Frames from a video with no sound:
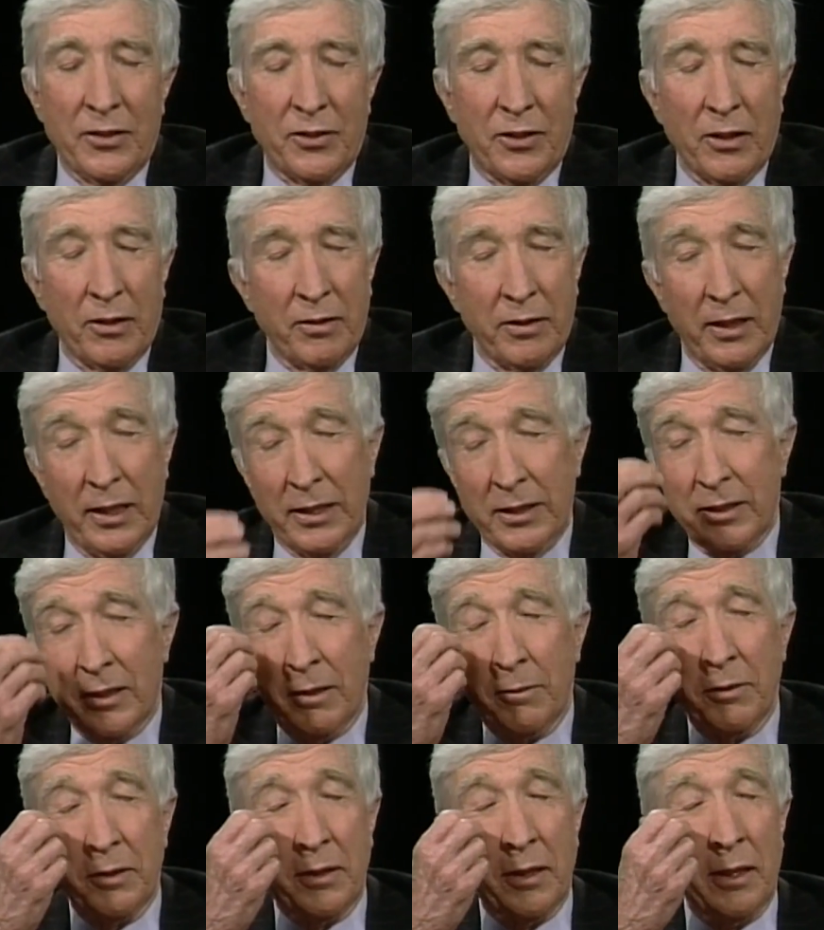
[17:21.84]
So yes,
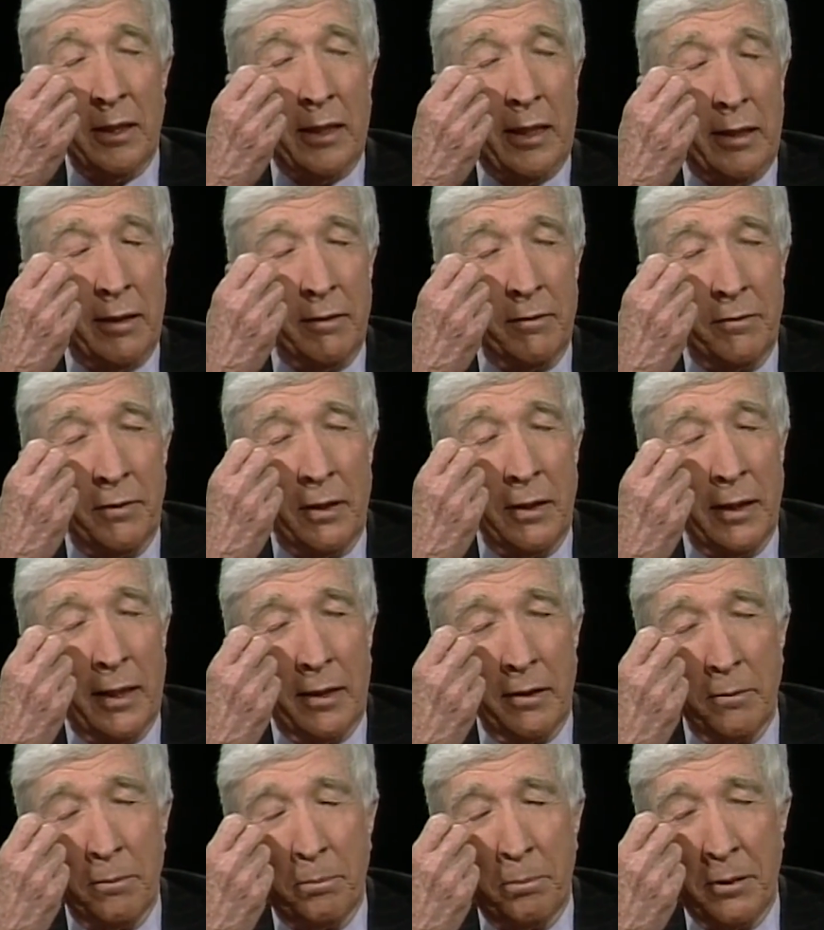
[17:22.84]
there was a lot of a
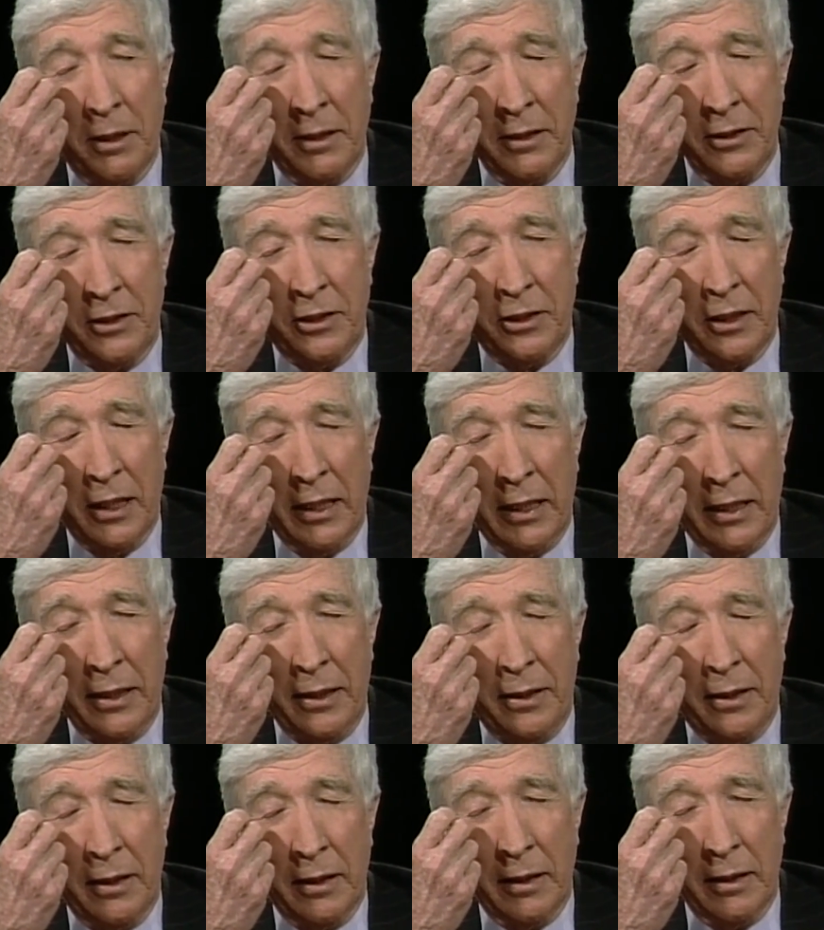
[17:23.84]
lot of
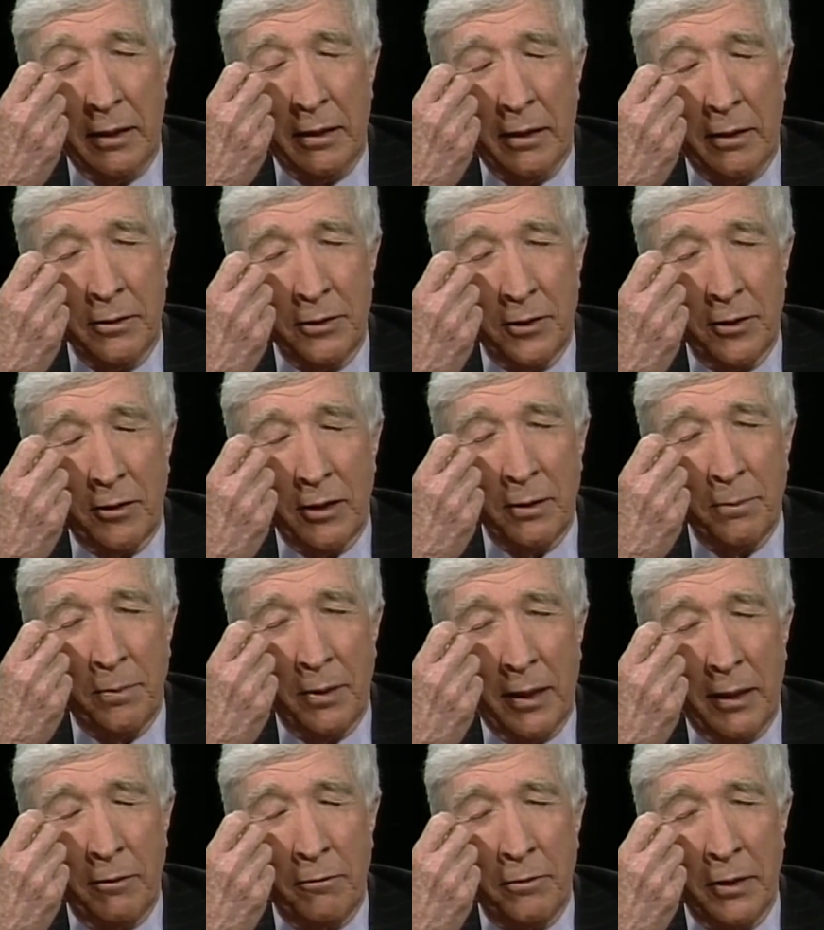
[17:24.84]
bloodshed. Uh, a story
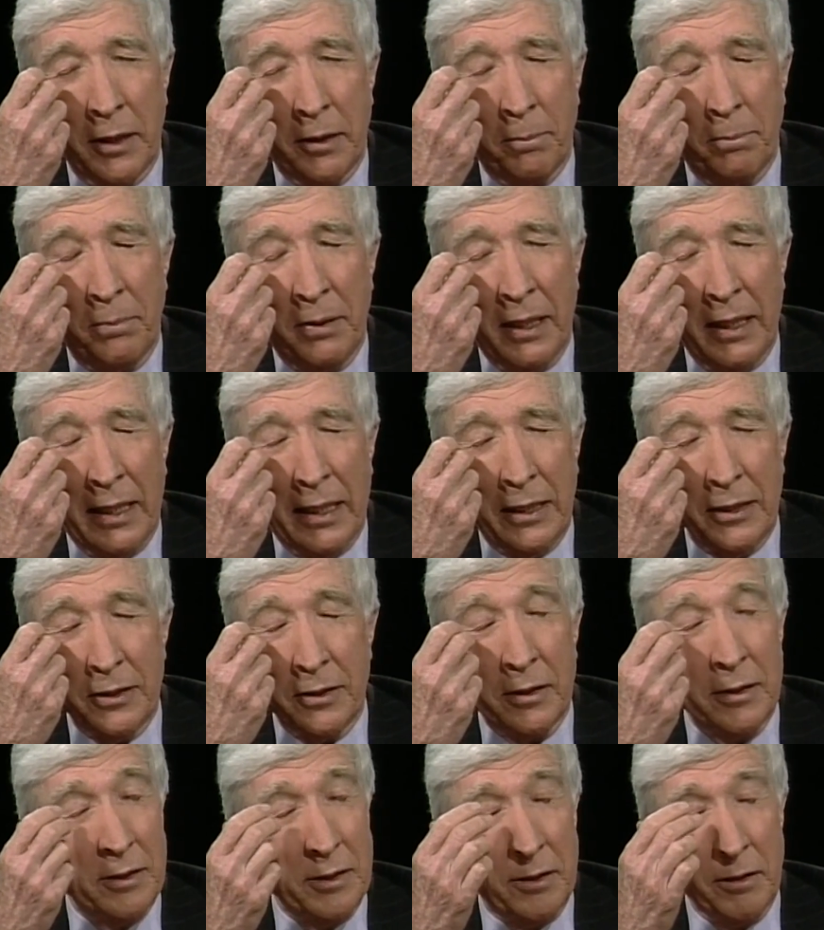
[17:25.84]
by Rick
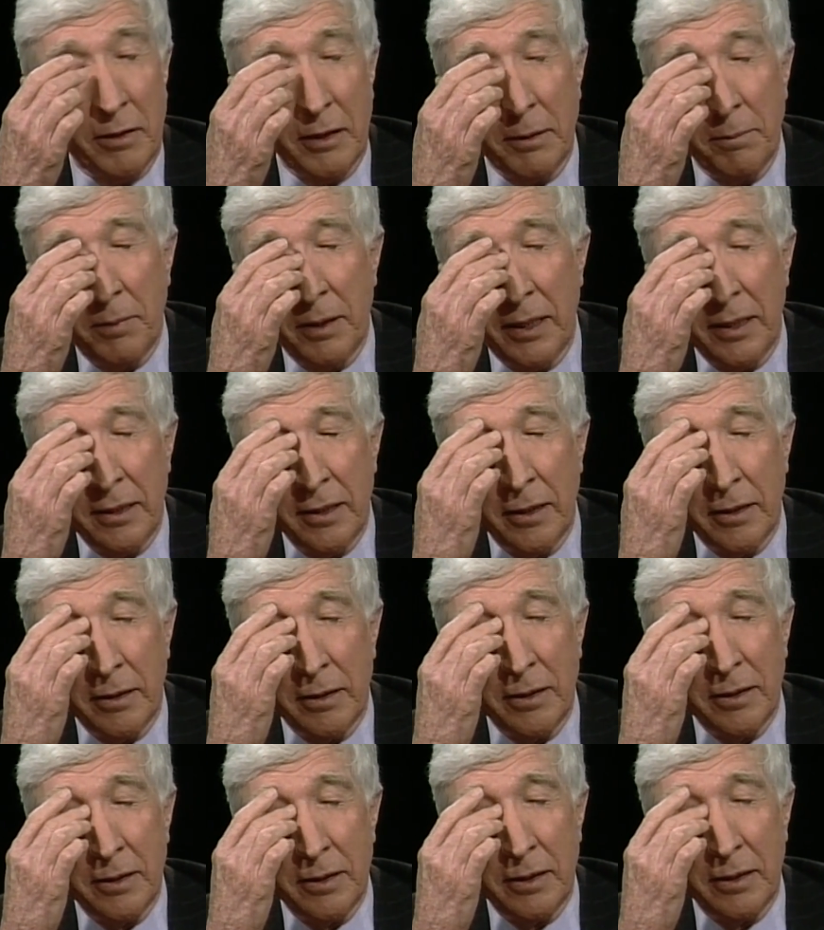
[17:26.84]
Bass, a story by From the New
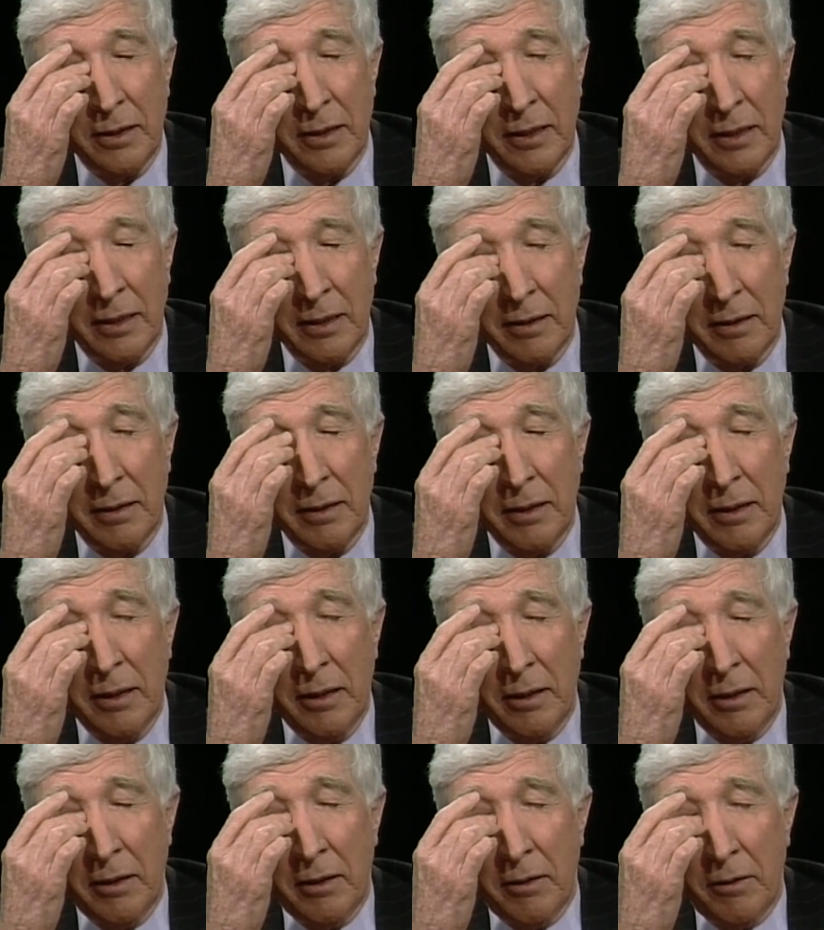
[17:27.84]
York Times. Uh, no, no, no,
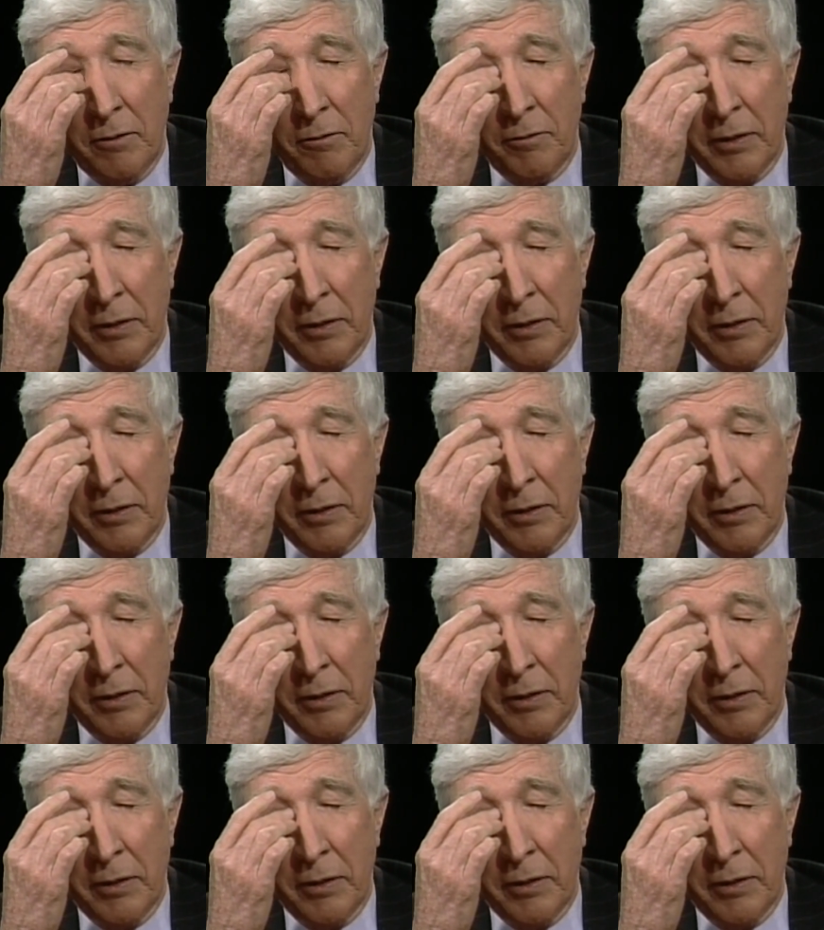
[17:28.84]
the writer.